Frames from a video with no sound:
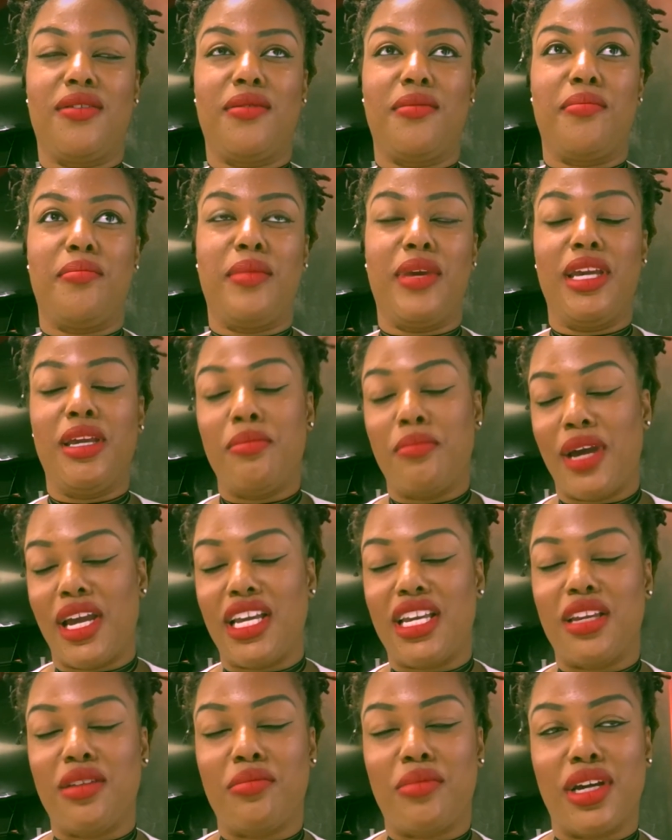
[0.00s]
me
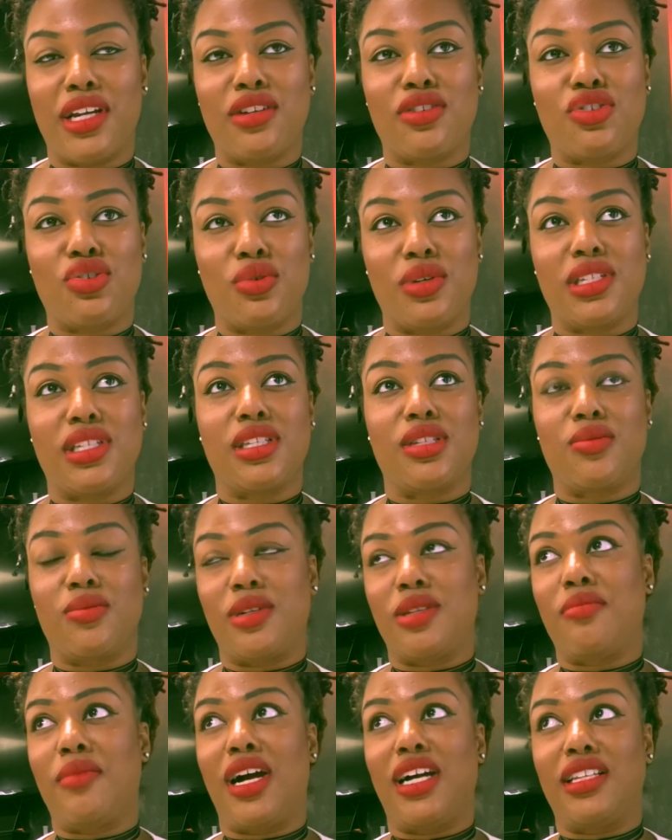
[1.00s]
making better choices
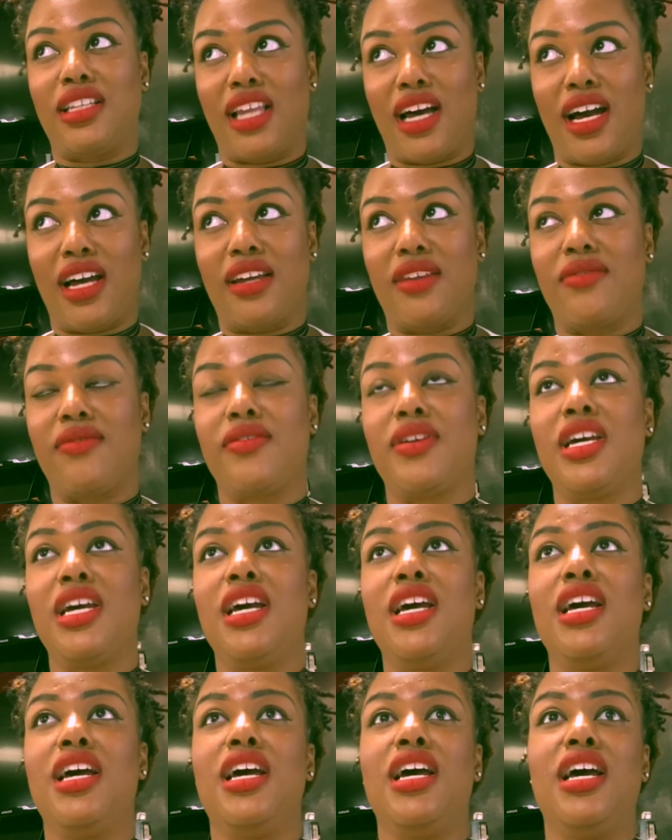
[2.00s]
with my life
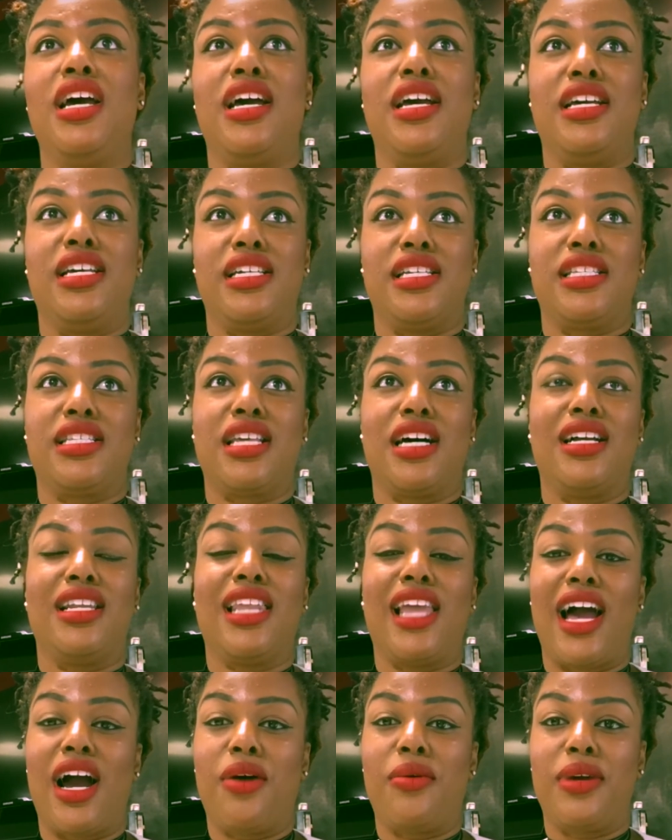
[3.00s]
is
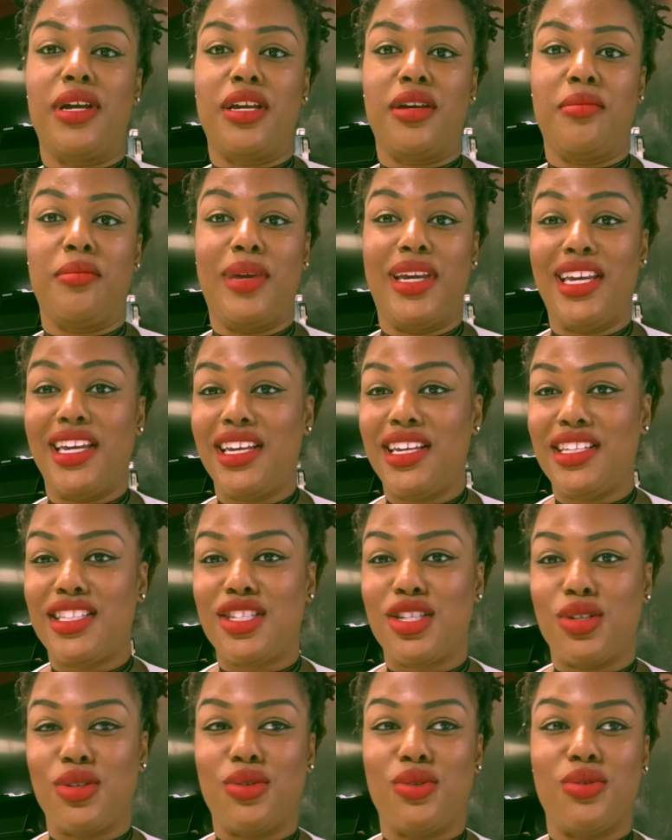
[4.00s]
allowing me
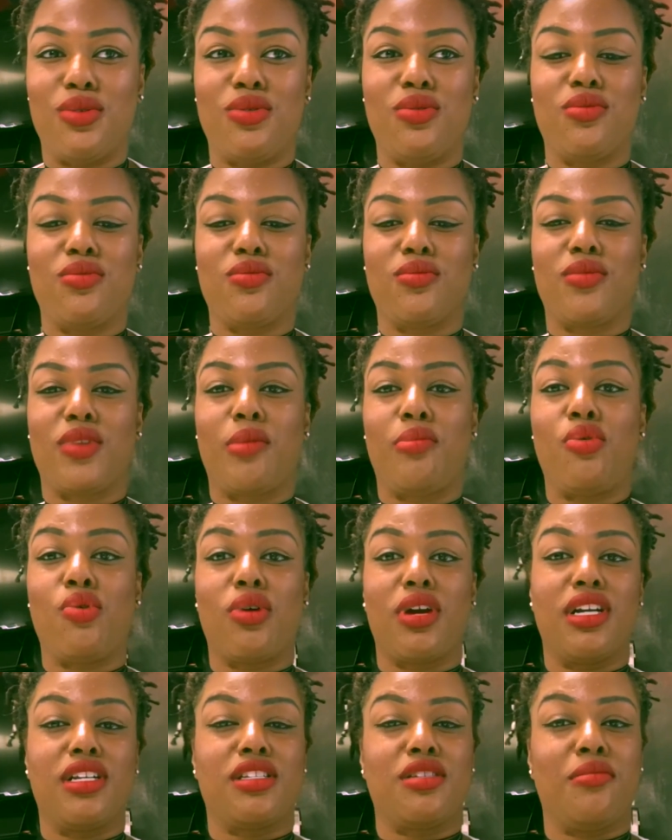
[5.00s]
to
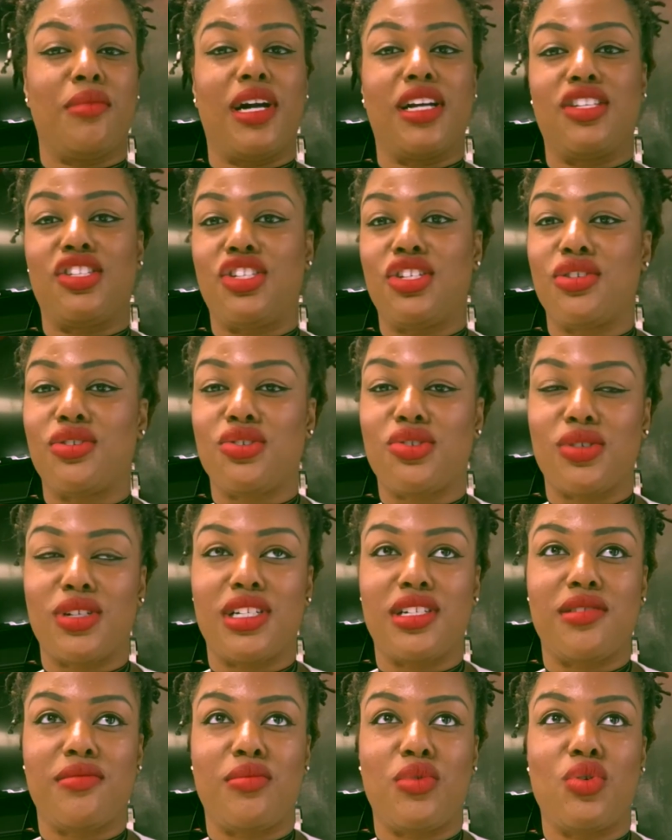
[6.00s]
pour into my
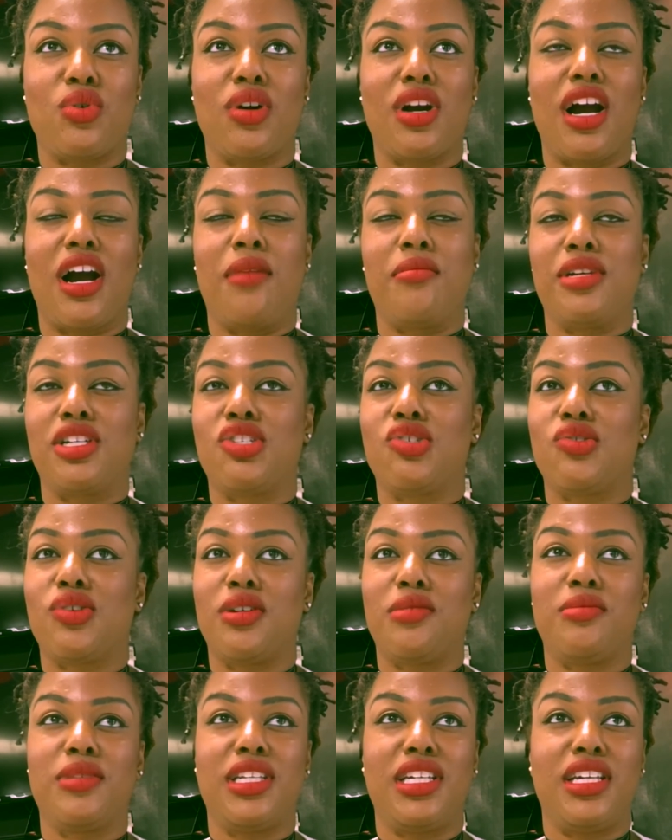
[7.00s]
children more. I'm
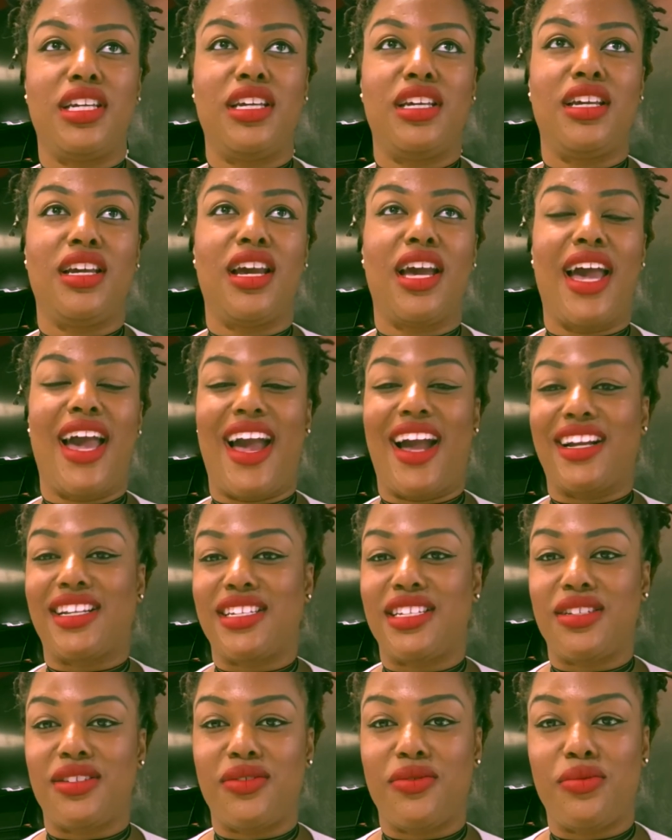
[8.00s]
extremely
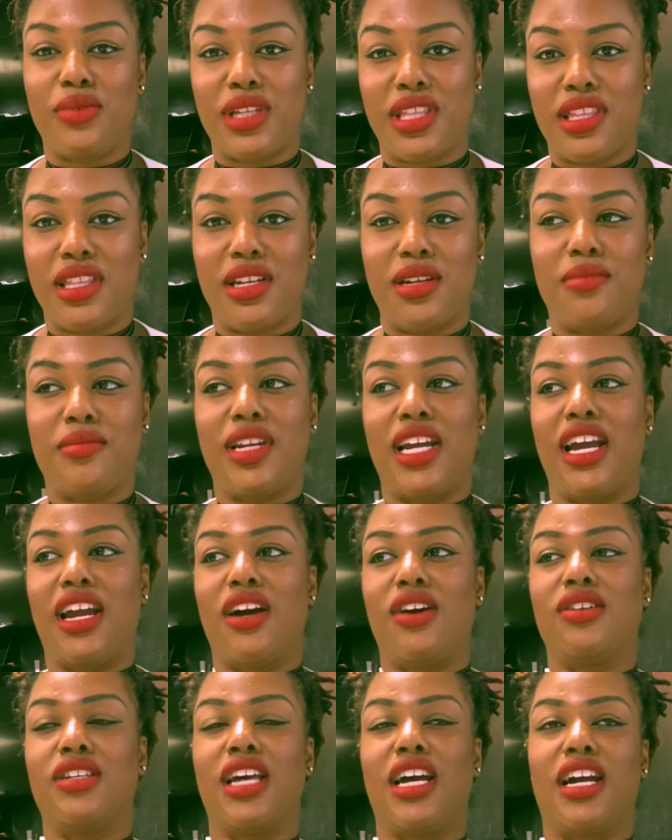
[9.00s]
active with them
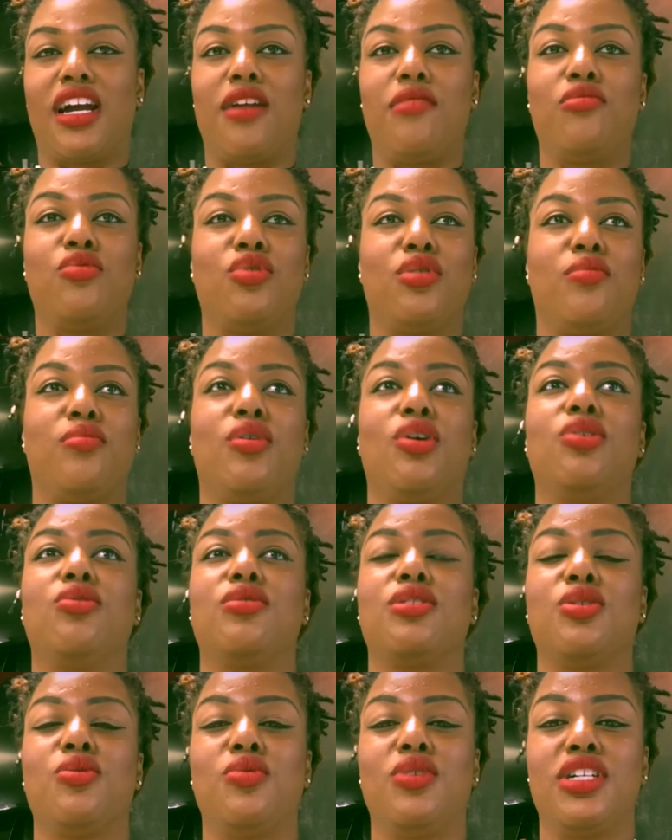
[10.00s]
now. Like, I'm more
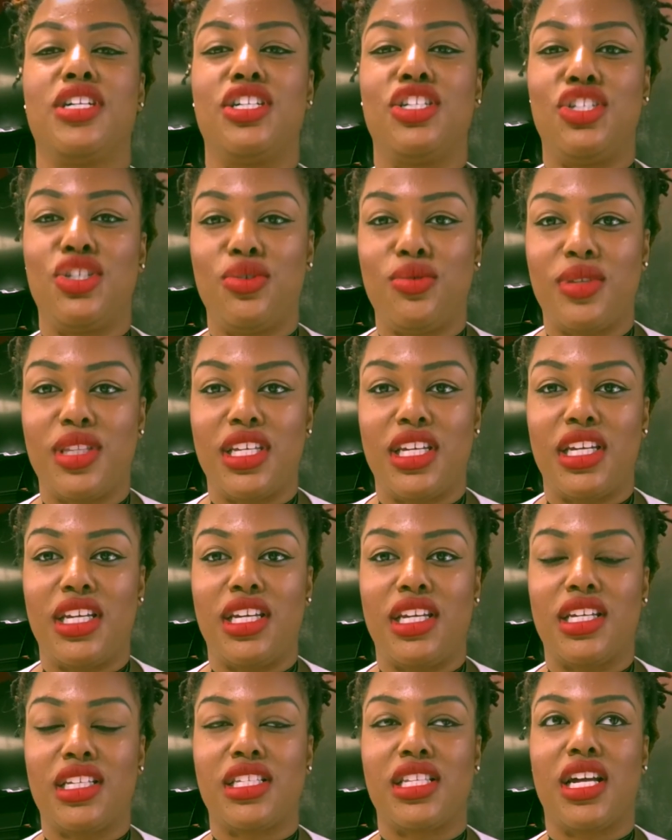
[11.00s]
prone to want to do
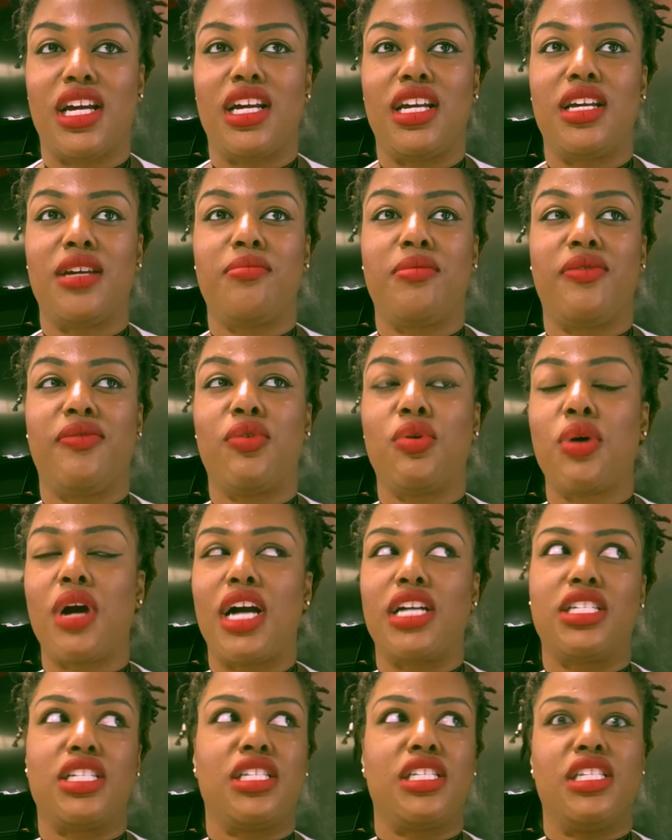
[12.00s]
things. Like, before,
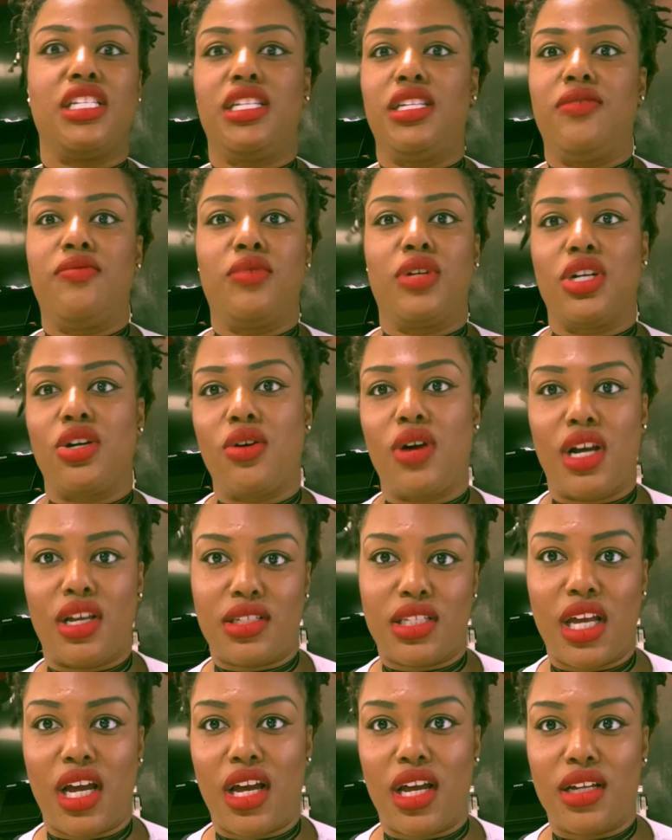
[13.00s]
I just didn't even want to go
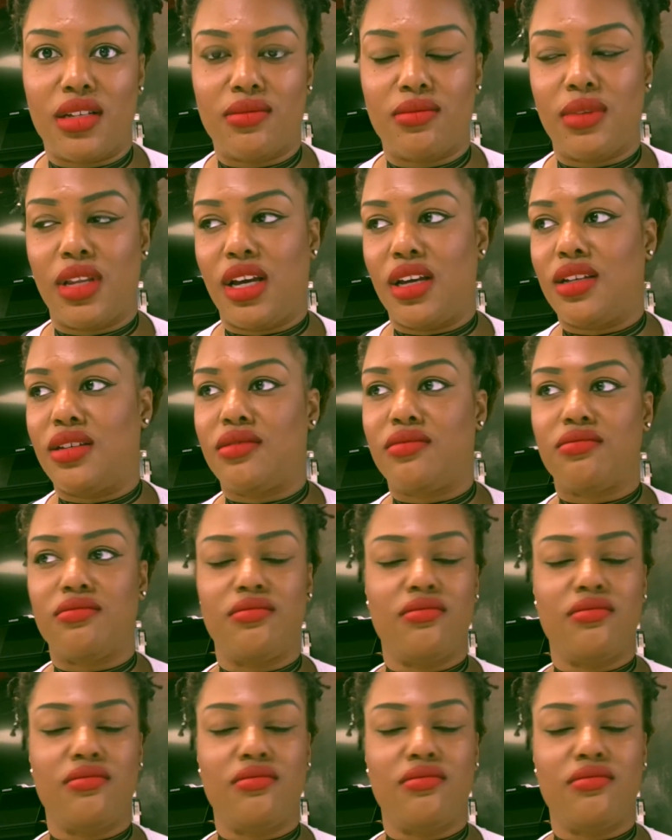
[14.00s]
outside. Like,